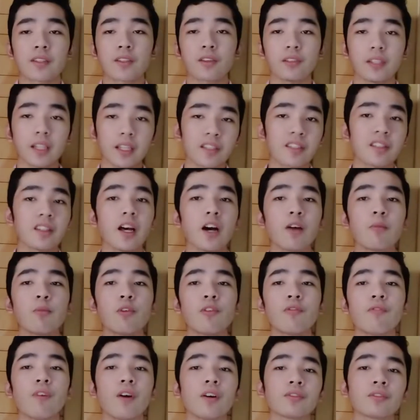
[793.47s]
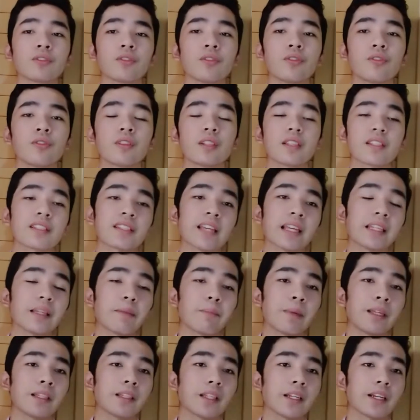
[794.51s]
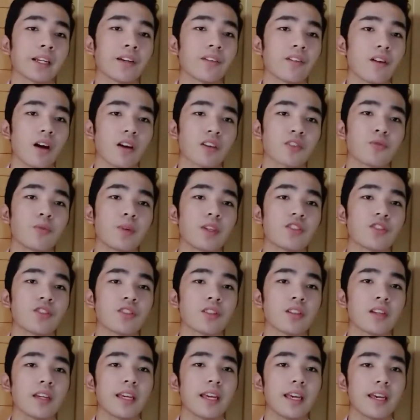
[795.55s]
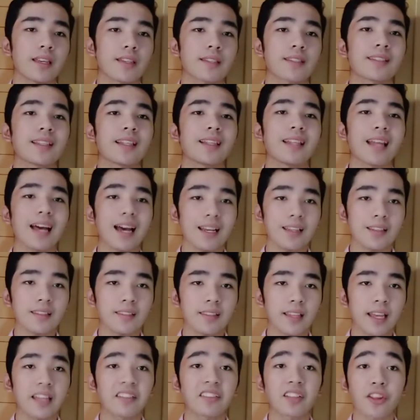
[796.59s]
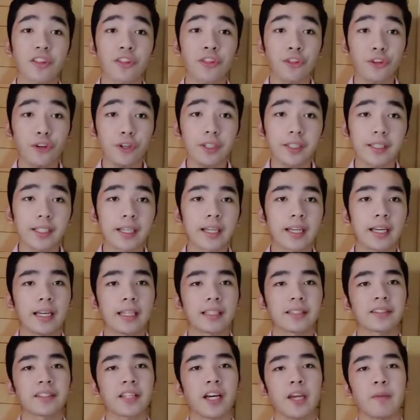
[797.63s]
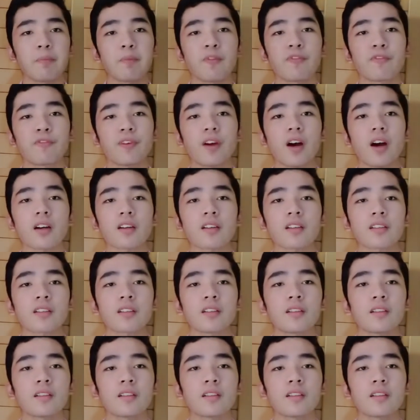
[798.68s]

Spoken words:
So let's now move on to the sedimentary rocks, which is the last and the third type of rock.